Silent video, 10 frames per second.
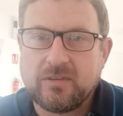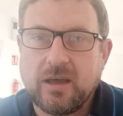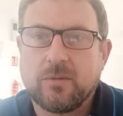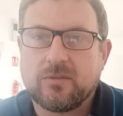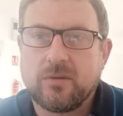
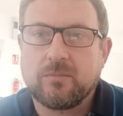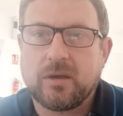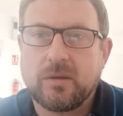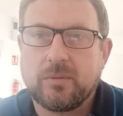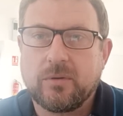helped some
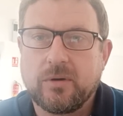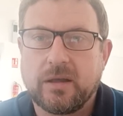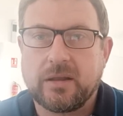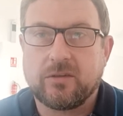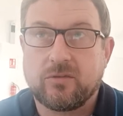people,
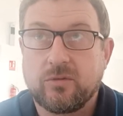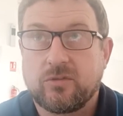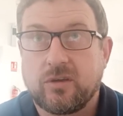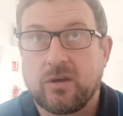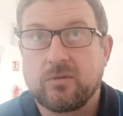and it's
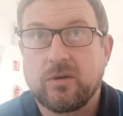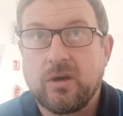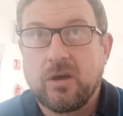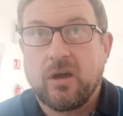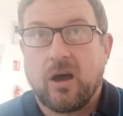also
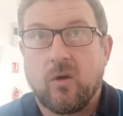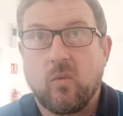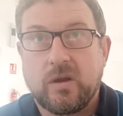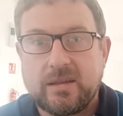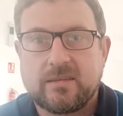I
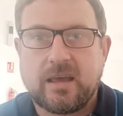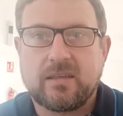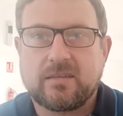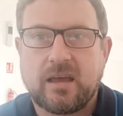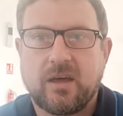wanted to get
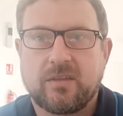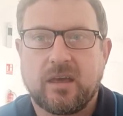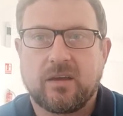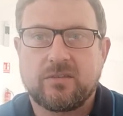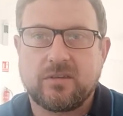this out
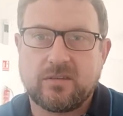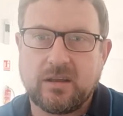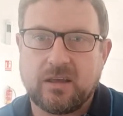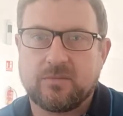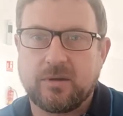there because it's an
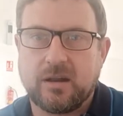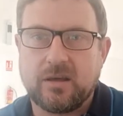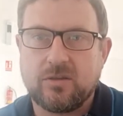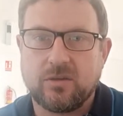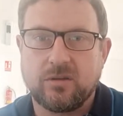
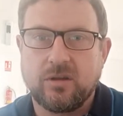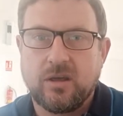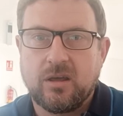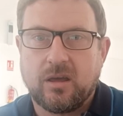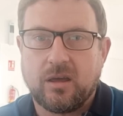explanation
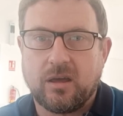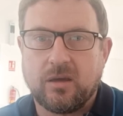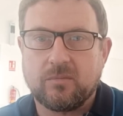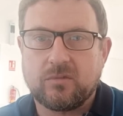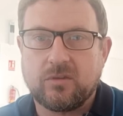
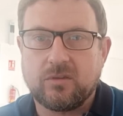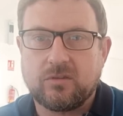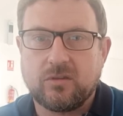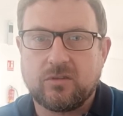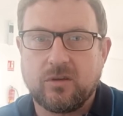
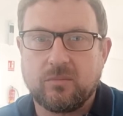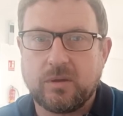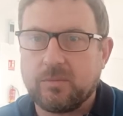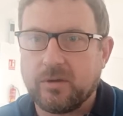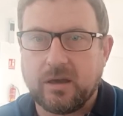to some
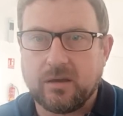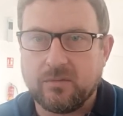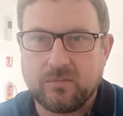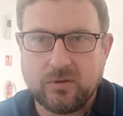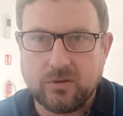people who are getting
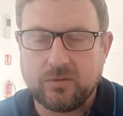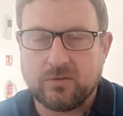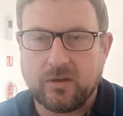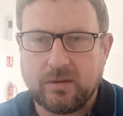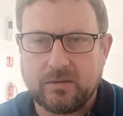
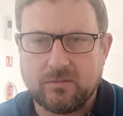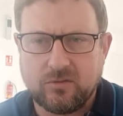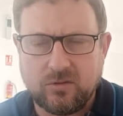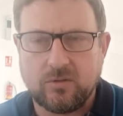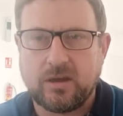confused. I had
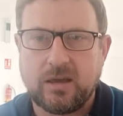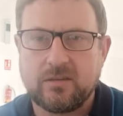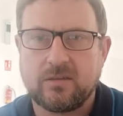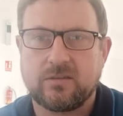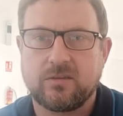2
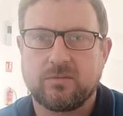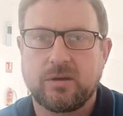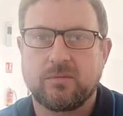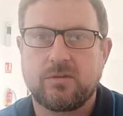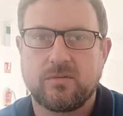cases this
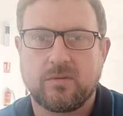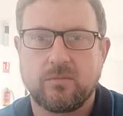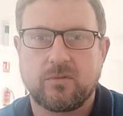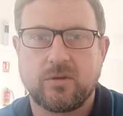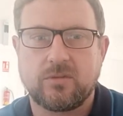week which have
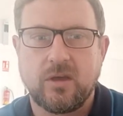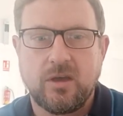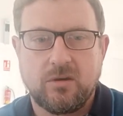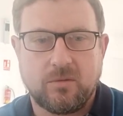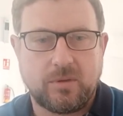come to us
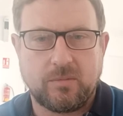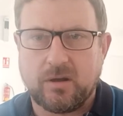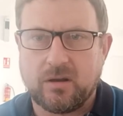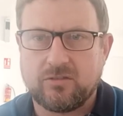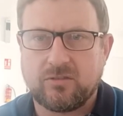where people
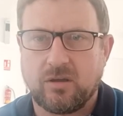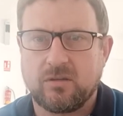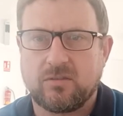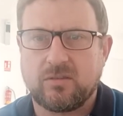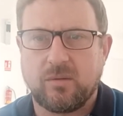going, I just don't
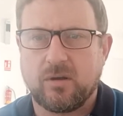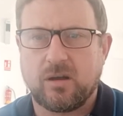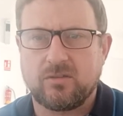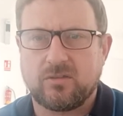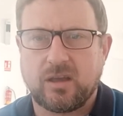understand, I
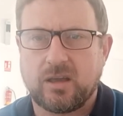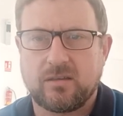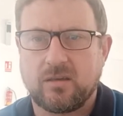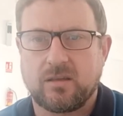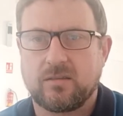can't just take it
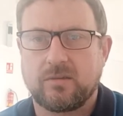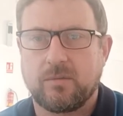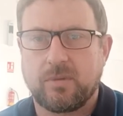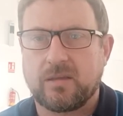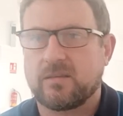to the ITV
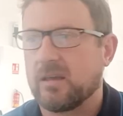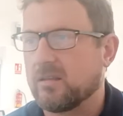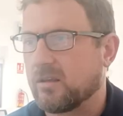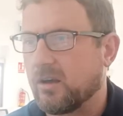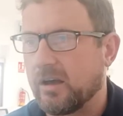and pass it, and
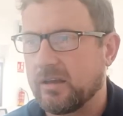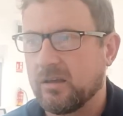the guy